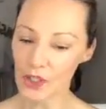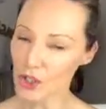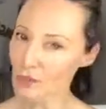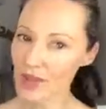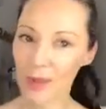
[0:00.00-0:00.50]

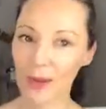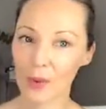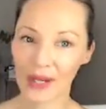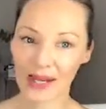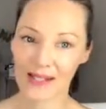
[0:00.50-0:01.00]
too many
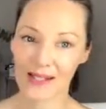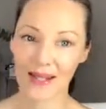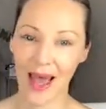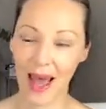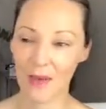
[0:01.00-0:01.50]
people get into
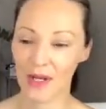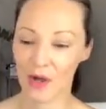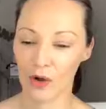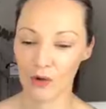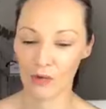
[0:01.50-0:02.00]
the habit
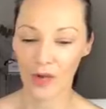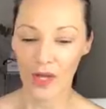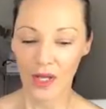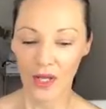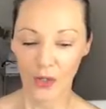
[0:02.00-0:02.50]
of,
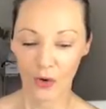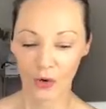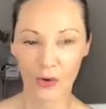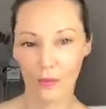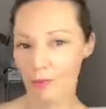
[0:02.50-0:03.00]
you know,
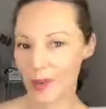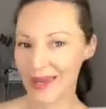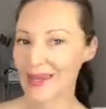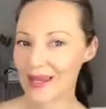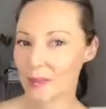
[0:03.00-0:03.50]

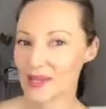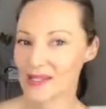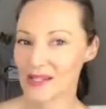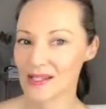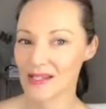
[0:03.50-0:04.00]
being in a
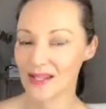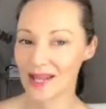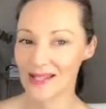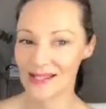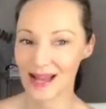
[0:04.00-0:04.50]
business that
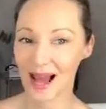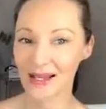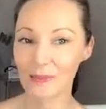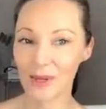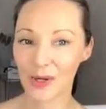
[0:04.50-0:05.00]
they
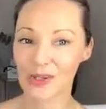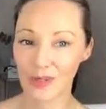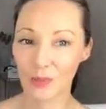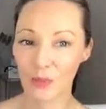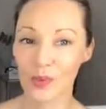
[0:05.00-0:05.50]
started because
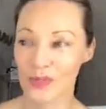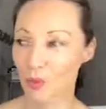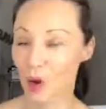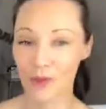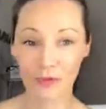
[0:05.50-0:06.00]
it was
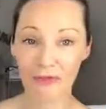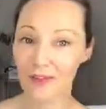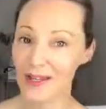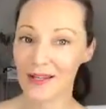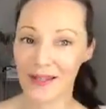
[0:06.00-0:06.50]
what
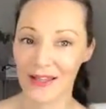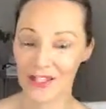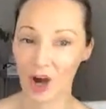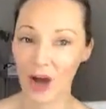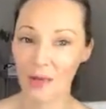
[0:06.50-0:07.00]
fitted at the
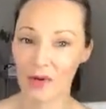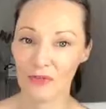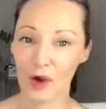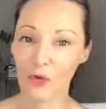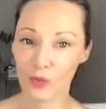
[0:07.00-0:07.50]
time. It
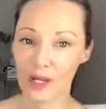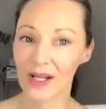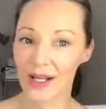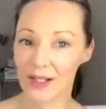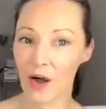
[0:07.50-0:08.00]
felt
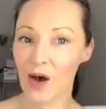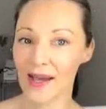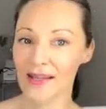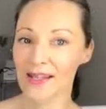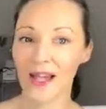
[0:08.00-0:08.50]
really
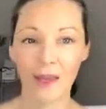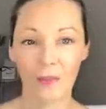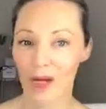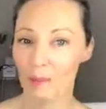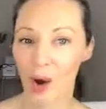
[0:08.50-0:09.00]
aligned,
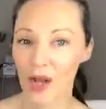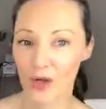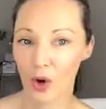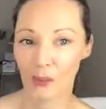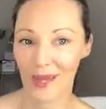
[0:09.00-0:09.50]
but it might
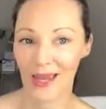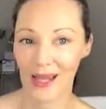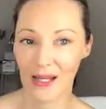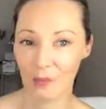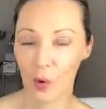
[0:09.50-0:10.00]
not be
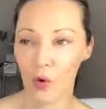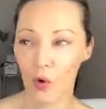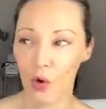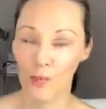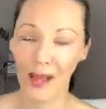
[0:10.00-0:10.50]

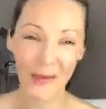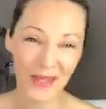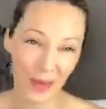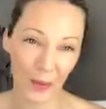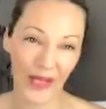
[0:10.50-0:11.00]
anymore. Or maybe
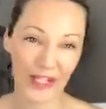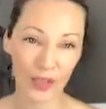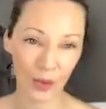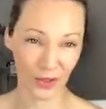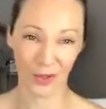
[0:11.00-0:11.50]
they went
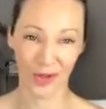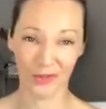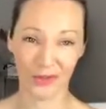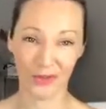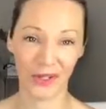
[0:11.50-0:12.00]
into it not
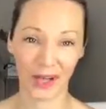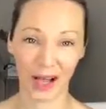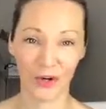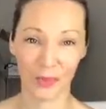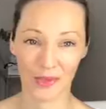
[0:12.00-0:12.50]
even feeling
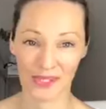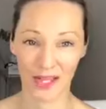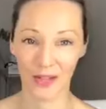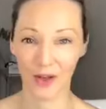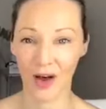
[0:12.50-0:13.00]

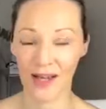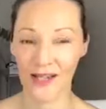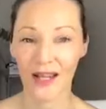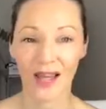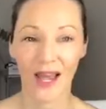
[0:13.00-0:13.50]
100% aligned,
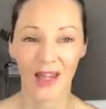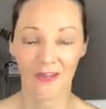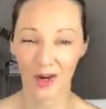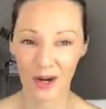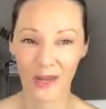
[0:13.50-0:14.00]
and
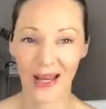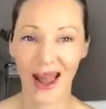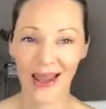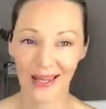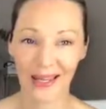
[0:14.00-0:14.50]
they've kind of been
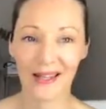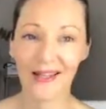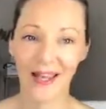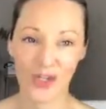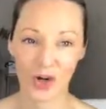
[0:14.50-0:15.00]
hanging in
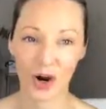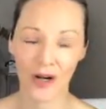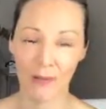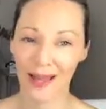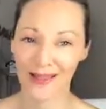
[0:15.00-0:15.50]
there trying
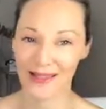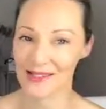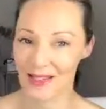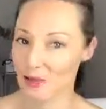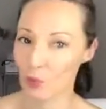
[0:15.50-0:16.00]
to make this
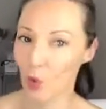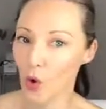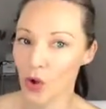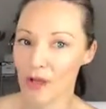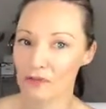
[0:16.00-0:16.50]
thing
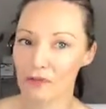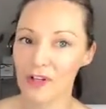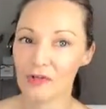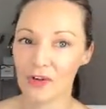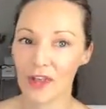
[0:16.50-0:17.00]
work and
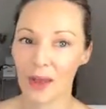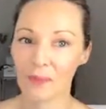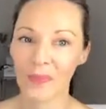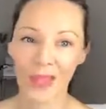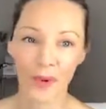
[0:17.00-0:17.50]
fit for
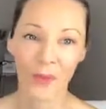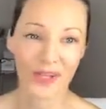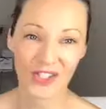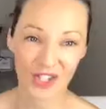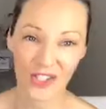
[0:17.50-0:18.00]
them when
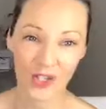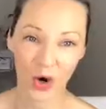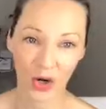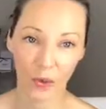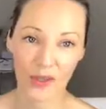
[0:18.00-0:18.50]
it's just
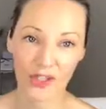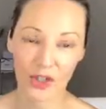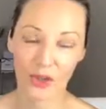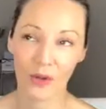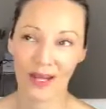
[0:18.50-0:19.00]
not going
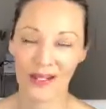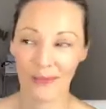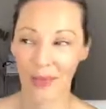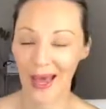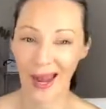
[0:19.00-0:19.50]
to. And it's
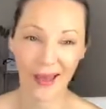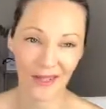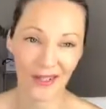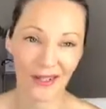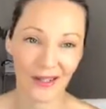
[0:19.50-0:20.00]
about
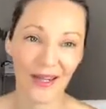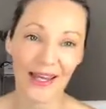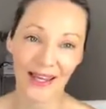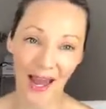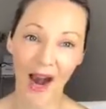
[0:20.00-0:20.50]
having the
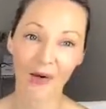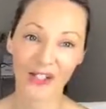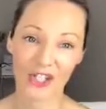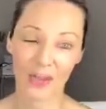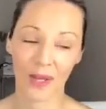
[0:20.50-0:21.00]

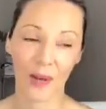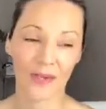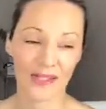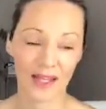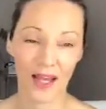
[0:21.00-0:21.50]
courage to be able
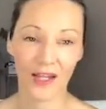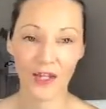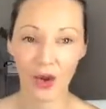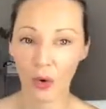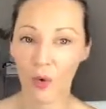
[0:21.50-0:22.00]
to say, you
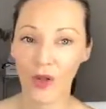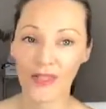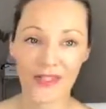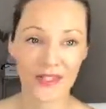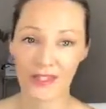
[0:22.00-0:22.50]
know what,
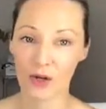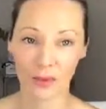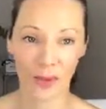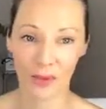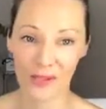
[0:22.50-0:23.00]
this is not
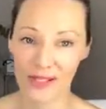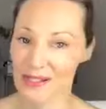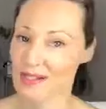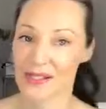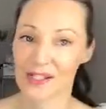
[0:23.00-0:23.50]
my bliss.
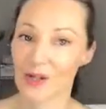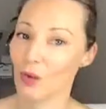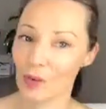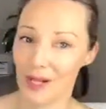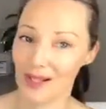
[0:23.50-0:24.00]
This is
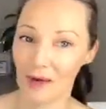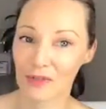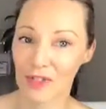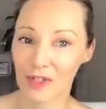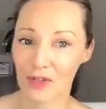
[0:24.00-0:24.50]
not what I love
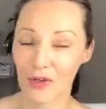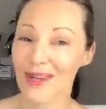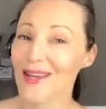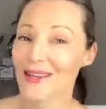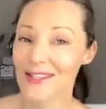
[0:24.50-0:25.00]
to do.
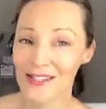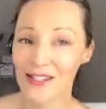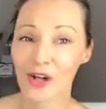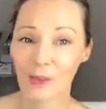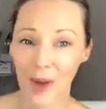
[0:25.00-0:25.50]
This is
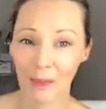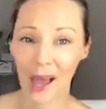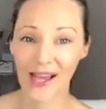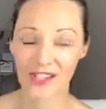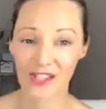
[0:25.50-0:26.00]
not my
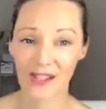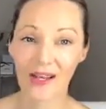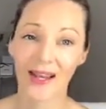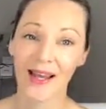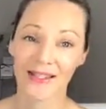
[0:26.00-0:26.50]
passion.
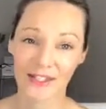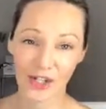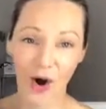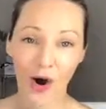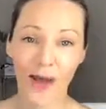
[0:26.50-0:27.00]
It's
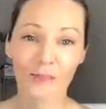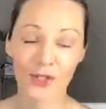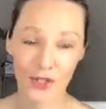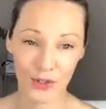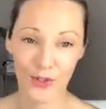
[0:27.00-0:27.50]
time
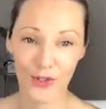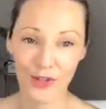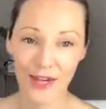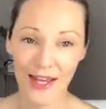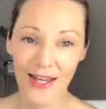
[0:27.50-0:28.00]
to